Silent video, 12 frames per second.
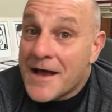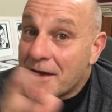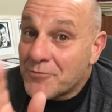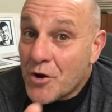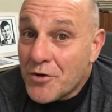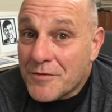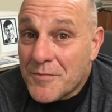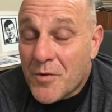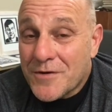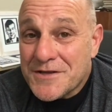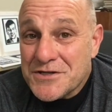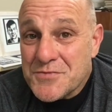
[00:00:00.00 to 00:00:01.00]
I wrote a
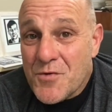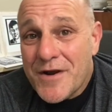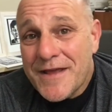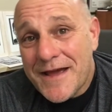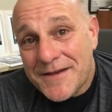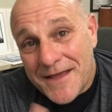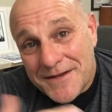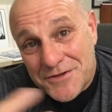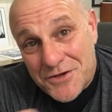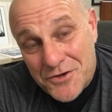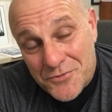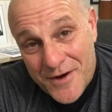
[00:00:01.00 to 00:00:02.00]
report this morning I'd like
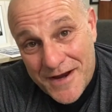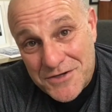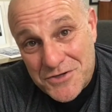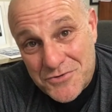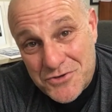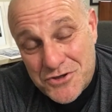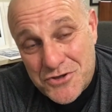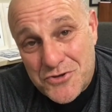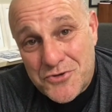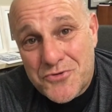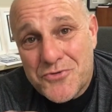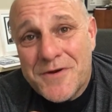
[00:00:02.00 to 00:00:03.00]
to direct you
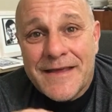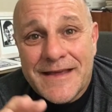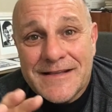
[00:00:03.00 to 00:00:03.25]
to.